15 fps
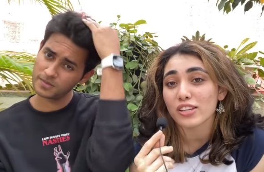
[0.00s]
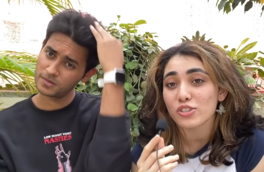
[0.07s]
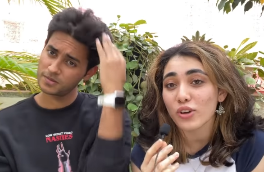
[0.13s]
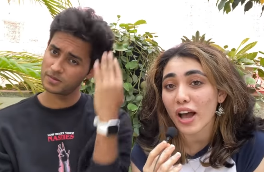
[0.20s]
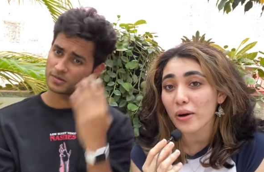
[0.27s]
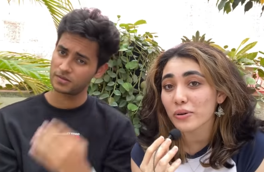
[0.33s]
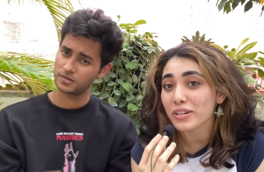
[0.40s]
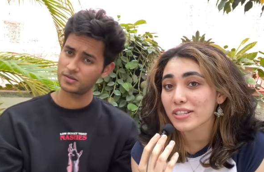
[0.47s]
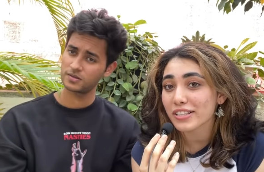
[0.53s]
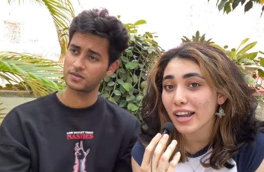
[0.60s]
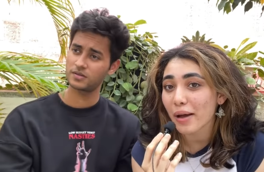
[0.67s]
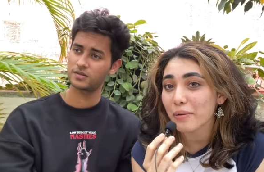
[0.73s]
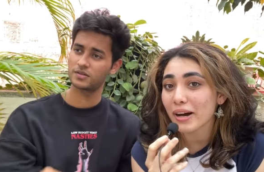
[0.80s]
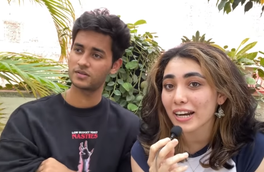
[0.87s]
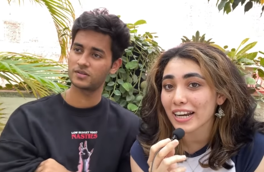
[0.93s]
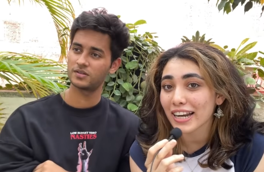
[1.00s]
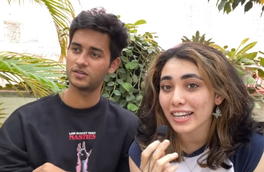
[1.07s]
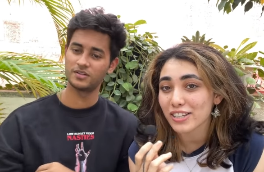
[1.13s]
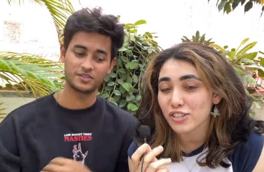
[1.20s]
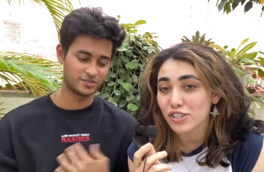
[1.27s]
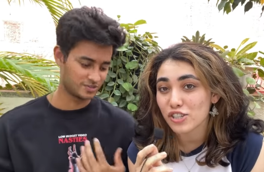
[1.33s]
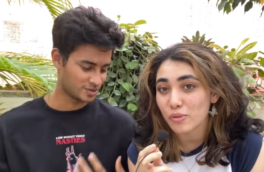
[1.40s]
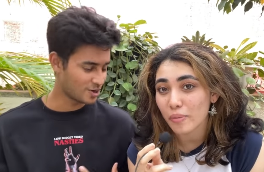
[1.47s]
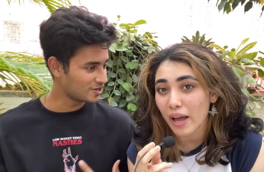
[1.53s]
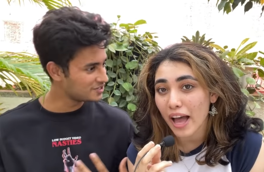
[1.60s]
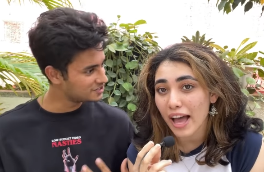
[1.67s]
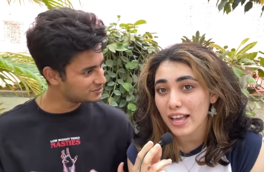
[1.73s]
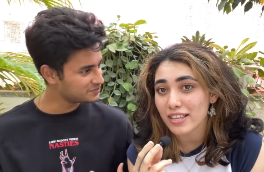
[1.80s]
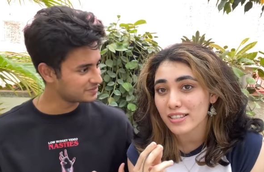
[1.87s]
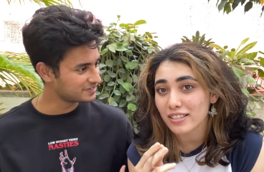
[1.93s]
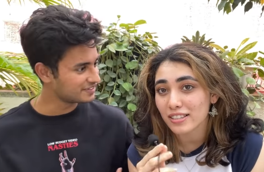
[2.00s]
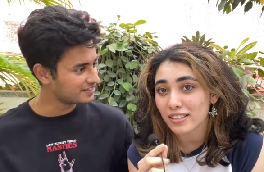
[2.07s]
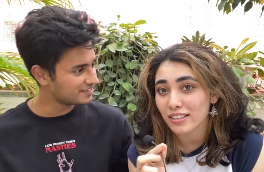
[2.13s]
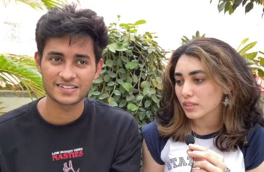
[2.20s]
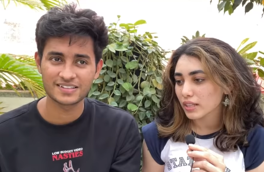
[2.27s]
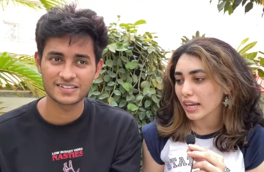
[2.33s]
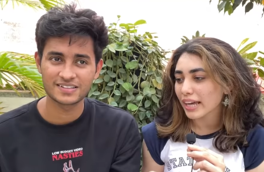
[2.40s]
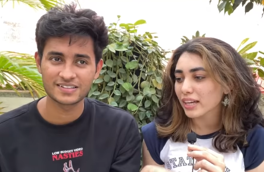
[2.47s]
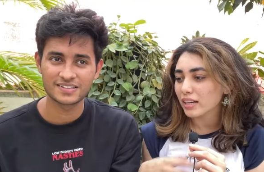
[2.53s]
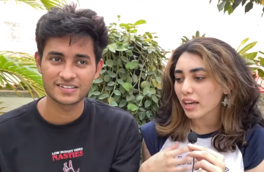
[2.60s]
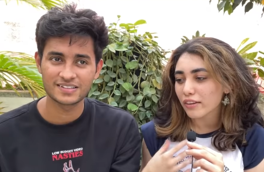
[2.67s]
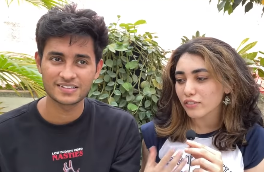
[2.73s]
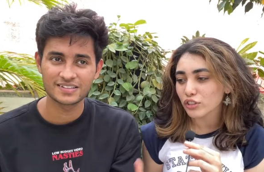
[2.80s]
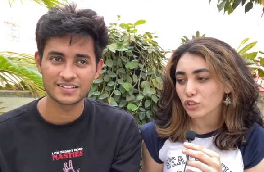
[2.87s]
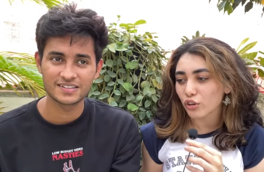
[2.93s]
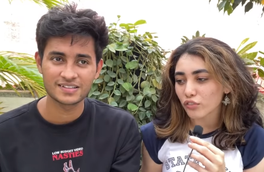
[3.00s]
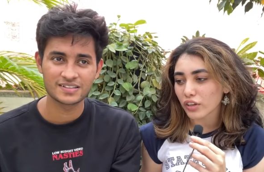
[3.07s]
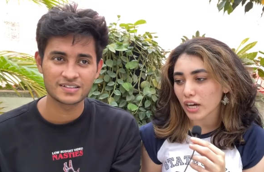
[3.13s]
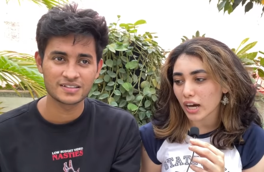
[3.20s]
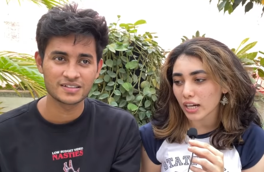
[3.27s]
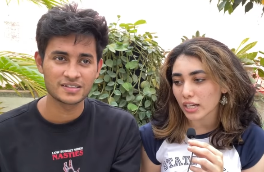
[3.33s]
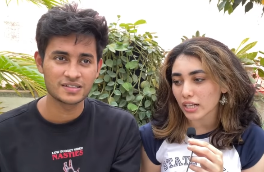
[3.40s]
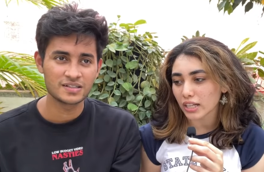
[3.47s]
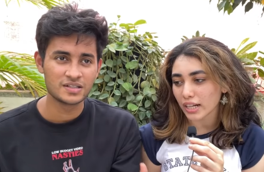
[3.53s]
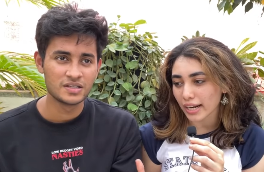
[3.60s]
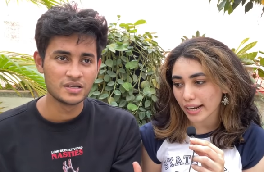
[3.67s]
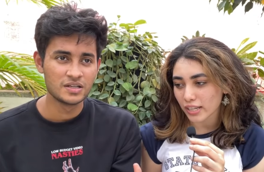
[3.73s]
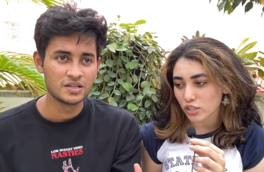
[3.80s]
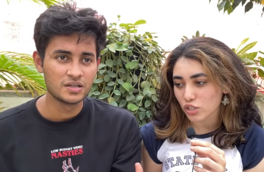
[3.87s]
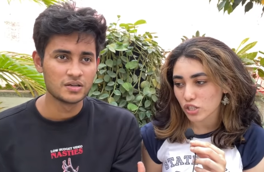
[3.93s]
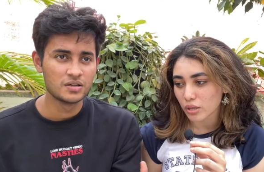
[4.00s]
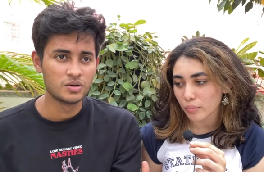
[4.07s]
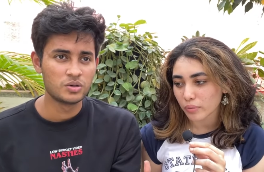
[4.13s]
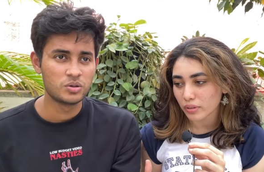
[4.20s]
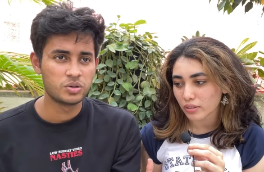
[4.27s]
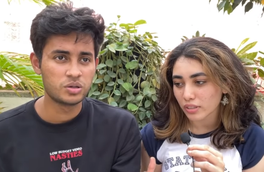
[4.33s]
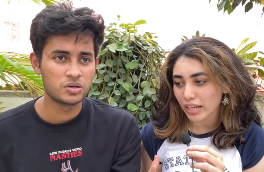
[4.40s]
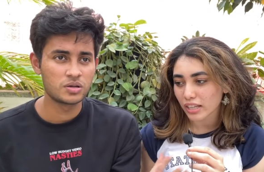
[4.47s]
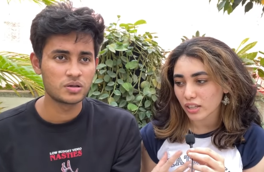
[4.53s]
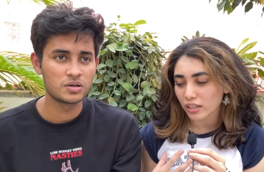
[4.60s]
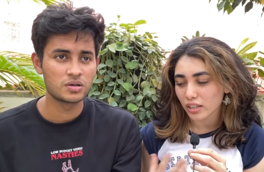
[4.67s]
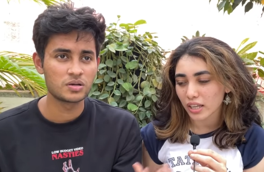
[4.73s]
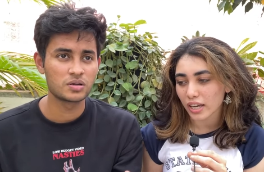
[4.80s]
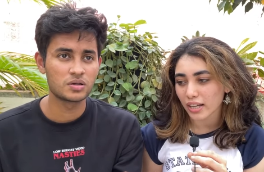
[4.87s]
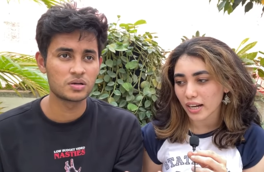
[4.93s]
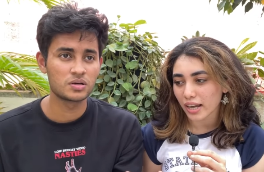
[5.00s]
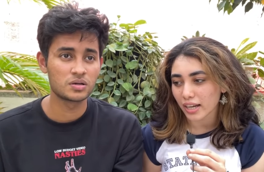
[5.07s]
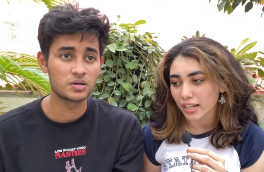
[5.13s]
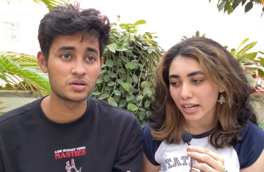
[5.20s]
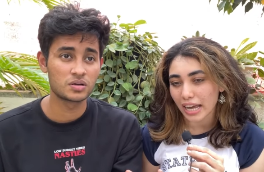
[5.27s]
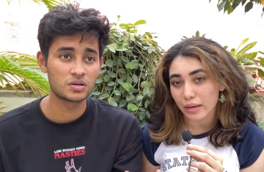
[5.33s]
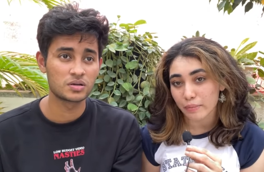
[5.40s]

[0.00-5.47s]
Speaker 1: so I would describe our relationship as like even though we are in a relationship, like he and I are like